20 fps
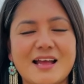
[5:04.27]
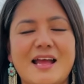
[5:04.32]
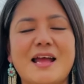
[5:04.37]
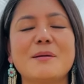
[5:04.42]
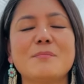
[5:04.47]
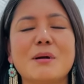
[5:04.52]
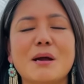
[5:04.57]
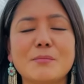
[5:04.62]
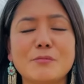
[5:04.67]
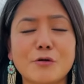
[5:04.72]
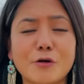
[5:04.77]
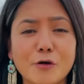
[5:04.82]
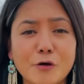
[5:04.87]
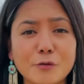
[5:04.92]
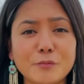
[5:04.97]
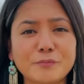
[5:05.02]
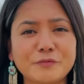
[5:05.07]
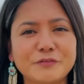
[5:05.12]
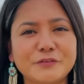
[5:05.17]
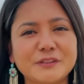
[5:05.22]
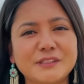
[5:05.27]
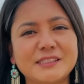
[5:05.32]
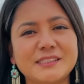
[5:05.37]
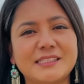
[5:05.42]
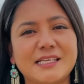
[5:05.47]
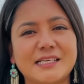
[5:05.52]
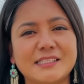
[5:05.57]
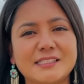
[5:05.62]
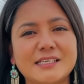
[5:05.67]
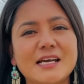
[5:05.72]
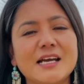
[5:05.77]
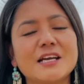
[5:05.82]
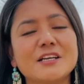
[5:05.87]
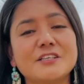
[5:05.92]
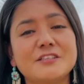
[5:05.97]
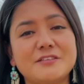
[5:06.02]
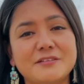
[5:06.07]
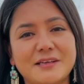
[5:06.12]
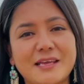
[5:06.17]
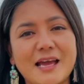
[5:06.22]
And I'm hopeful that
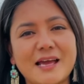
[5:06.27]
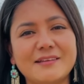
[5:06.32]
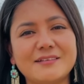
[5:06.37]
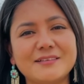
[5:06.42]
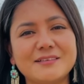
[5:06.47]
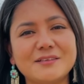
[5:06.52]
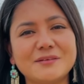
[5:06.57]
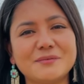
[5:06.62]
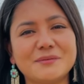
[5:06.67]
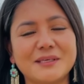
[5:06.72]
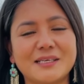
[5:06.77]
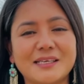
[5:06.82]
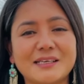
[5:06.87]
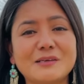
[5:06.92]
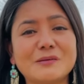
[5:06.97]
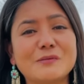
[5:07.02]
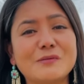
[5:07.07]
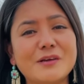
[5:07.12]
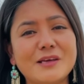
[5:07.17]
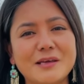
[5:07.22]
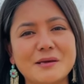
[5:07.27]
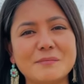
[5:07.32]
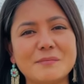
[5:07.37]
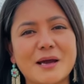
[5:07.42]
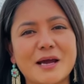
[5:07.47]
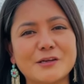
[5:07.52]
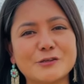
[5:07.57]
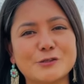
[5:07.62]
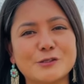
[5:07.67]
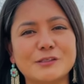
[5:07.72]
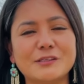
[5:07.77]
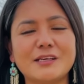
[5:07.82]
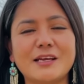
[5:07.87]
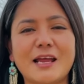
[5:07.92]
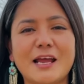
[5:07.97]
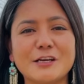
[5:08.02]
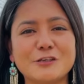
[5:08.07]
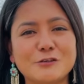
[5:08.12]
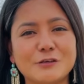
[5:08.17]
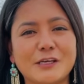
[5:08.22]
together we can reimagine
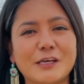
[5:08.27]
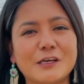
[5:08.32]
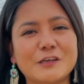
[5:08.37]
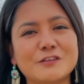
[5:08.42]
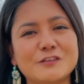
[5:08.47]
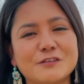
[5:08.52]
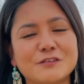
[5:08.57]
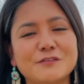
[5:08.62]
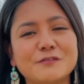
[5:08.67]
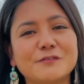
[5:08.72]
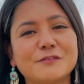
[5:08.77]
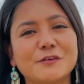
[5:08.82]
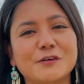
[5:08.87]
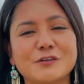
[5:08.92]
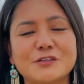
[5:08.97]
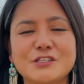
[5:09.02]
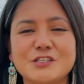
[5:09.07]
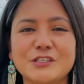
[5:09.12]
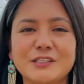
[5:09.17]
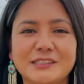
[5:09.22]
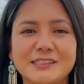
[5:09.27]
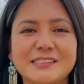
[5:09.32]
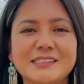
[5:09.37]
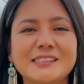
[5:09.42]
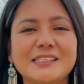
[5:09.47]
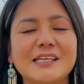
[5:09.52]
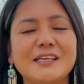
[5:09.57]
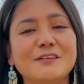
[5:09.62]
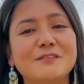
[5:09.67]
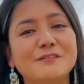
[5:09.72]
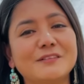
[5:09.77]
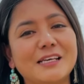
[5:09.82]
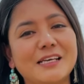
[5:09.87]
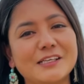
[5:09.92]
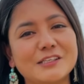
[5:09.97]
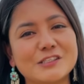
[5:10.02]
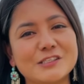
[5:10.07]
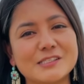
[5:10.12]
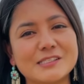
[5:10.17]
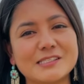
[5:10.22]
education for children in
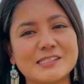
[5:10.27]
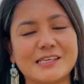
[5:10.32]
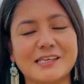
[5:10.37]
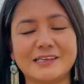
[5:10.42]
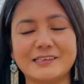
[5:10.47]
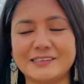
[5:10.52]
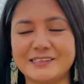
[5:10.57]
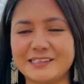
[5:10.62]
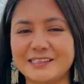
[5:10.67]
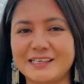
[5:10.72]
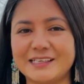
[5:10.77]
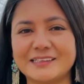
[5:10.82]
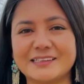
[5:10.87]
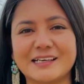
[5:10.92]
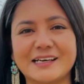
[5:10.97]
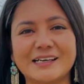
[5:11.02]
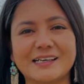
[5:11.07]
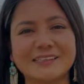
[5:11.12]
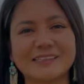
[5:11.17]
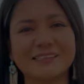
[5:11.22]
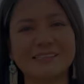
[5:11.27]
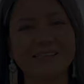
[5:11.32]
villages here in Ladakh.